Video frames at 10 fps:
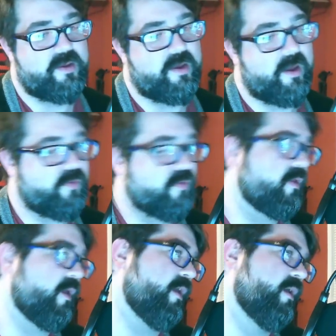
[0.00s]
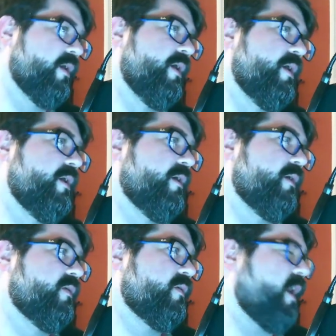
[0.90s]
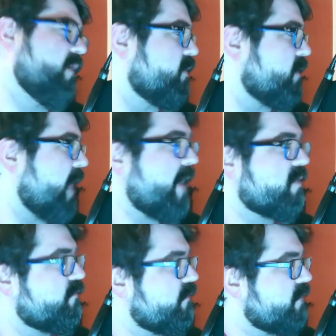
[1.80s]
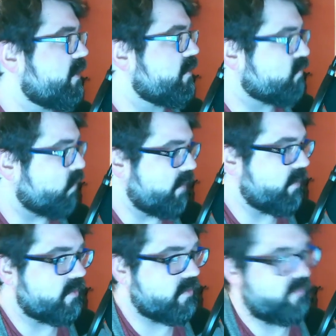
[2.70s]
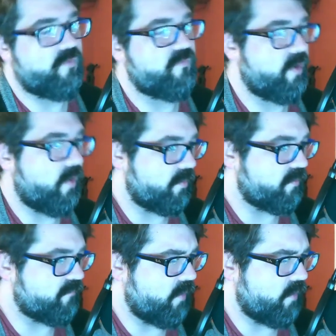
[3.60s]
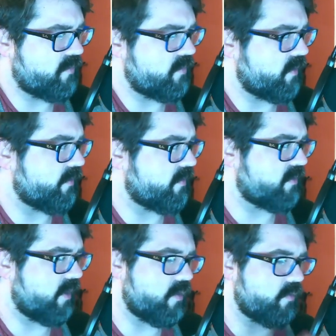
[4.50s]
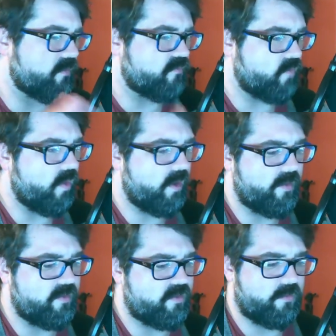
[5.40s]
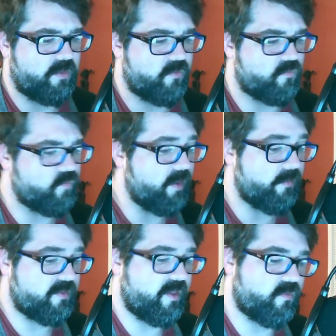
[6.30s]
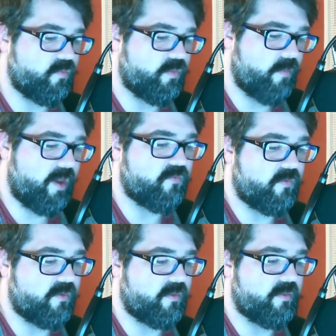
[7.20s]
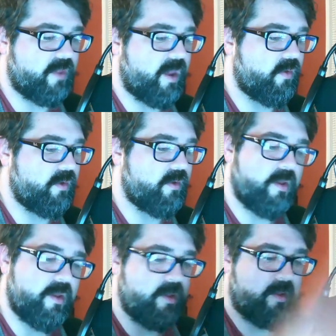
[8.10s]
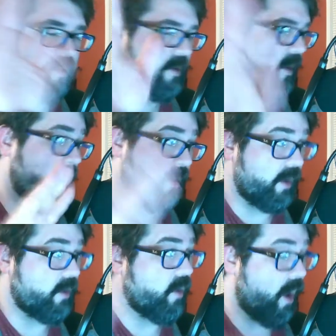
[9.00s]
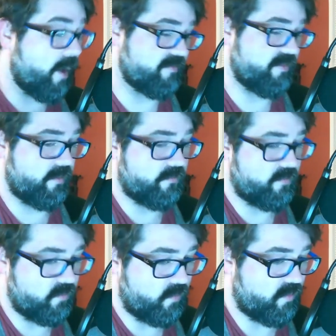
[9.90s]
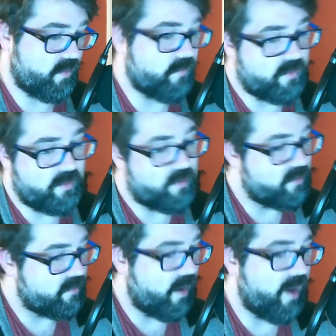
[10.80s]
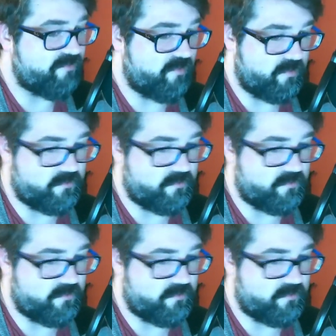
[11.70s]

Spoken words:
There's a kind of the last 15 or 20 minutes of the movie almost focuses on this singular story about somebody that was really obsessed with the Matrix and how it kind of caused them to do something awful.